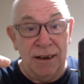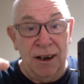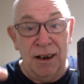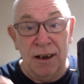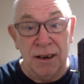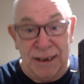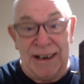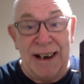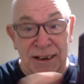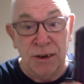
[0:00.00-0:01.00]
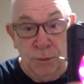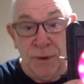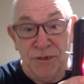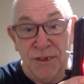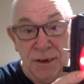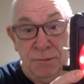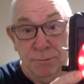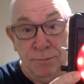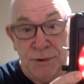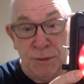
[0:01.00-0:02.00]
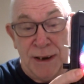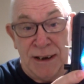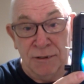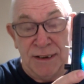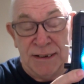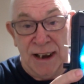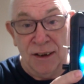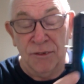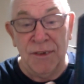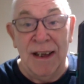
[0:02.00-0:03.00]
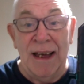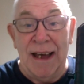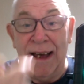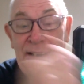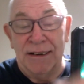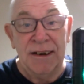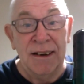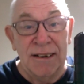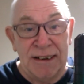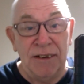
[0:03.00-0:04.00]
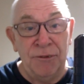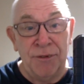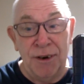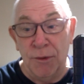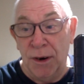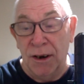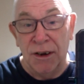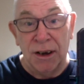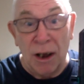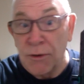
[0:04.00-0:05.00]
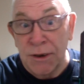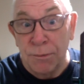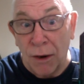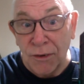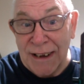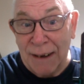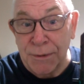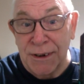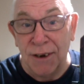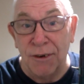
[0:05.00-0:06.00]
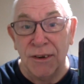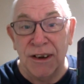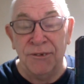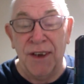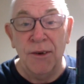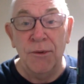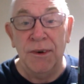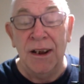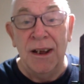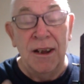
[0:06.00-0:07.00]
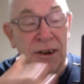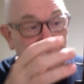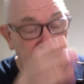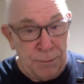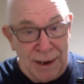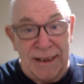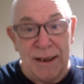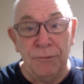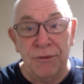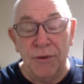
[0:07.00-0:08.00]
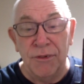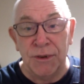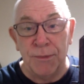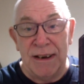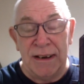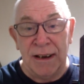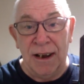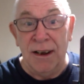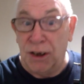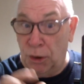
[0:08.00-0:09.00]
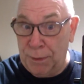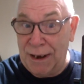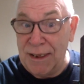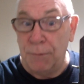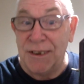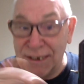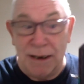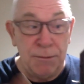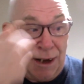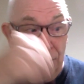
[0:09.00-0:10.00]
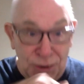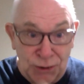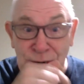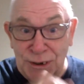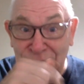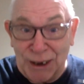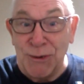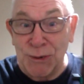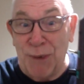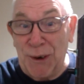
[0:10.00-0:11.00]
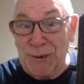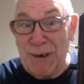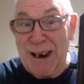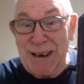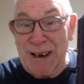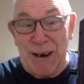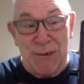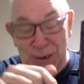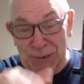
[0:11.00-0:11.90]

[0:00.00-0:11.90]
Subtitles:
connect with the speaker itself and send through your Ghost Box apps that are on your phone. So you can play them through the speaker. You can play them at the same time as using the Ghost Box radio,